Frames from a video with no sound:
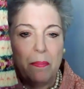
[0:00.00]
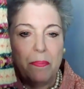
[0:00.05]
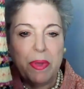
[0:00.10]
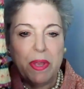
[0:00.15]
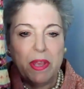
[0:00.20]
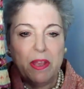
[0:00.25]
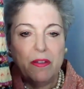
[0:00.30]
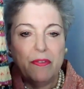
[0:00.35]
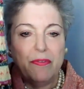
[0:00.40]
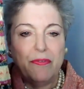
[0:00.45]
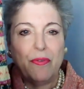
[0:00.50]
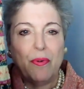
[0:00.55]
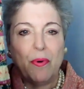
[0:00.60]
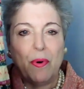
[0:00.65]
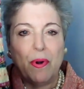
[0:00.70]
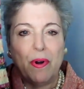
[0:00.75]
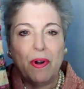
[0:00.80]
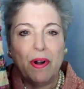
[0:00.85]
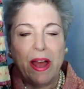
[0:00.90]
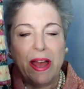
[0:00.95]

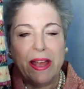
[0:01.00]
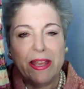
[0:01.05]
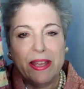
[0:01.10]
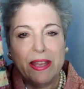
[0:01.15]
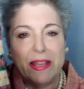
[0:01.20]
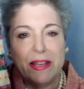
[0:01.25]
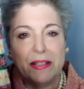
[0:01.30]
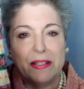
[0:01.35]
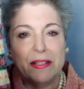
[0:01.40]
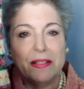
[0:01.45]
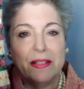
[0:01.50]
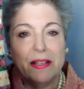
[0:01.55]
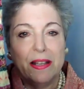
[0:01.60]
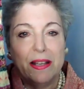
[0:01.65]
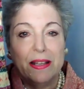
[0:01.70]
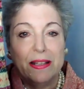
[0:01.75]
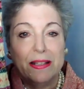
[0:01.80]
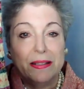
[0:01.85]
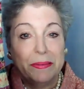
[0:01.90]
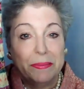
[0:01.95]
before I can
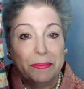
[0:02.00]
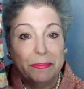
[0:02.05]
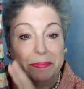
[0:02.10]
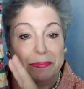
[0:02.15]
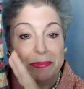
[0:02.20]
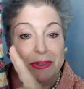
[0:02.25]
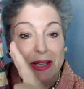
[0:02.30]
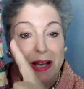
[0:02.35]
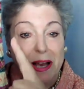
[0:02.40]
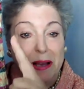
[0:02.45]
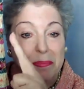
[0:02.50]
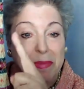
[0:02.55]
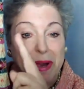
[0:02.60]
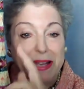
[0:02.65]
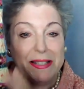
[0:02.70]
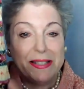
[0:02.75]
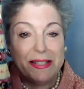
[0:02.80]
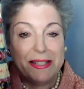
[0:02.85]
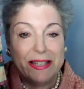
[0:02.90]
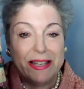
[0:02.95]
cut
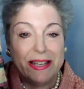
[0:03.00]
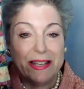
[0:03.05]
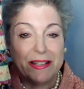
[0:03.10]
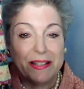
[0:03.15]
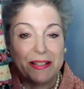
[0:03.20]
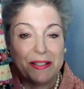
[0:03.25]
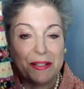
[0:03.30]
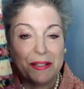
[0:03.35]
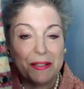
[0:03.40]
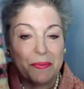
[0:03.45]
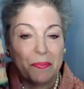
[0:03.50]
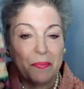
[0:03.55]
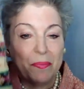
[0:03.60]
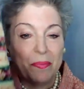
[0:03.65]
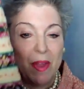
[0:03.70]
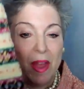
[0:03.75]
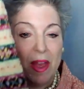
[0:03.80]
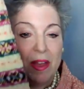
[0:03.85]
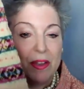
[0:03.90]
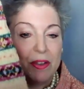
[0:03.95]
my steeks.
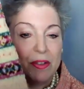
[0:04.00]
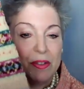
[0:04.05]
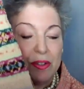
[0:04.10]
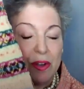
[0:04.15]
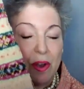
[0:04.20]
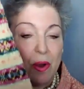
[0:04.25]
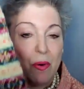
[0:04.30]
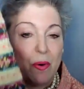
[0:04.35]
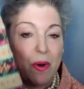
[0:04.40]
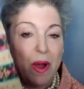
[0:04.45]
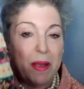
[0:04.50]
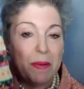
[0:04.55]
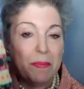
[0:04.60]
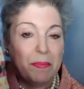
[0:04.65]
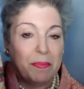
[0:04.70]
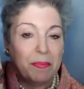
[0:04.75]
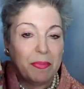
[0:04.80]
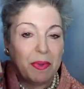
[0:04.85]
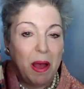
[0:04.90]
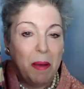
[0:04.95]
So
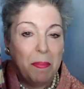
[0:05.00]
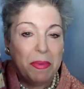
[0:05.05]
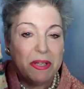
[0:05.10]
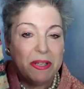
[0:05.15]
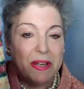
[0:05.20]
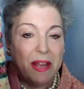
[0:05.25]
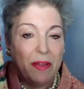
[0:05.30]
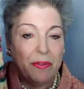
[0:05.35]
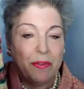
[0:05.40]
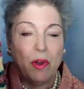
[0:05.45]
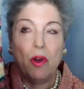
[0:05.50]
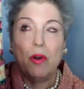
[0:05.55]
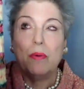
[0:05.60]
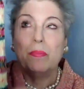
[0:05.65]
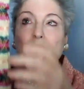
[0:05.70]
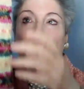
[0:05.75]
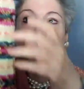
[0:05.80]
I'm coming down the home